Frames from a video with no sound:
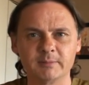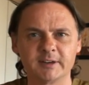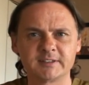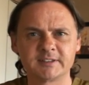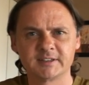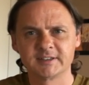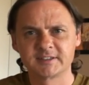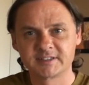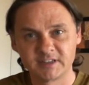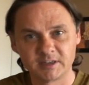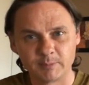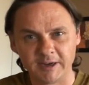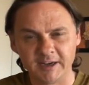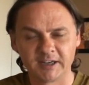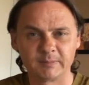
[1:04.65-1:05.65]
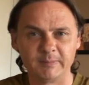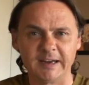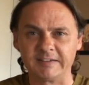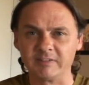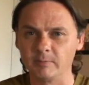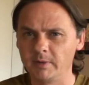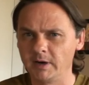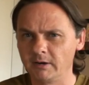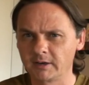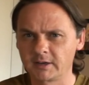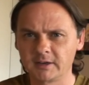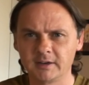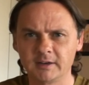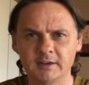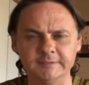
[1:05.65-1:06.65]
but Citibank, Bank of
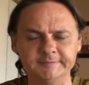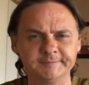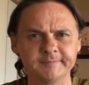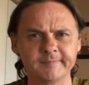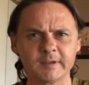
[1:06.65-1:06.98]
America,